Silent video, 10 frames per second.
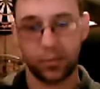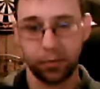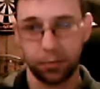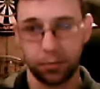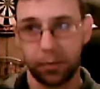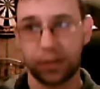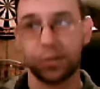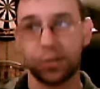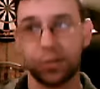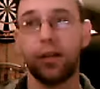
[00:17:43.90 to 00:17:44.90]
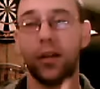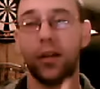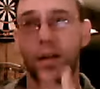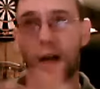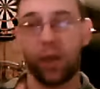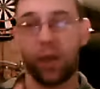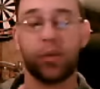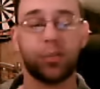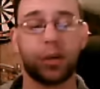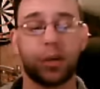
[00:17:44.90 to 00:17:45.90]
measuring how
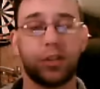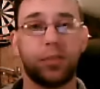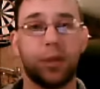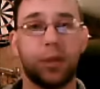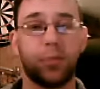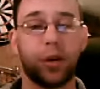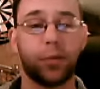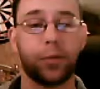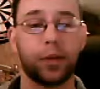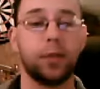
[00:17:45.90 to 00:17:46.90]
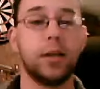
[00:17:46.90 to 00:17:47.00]
much pressure is being put out there.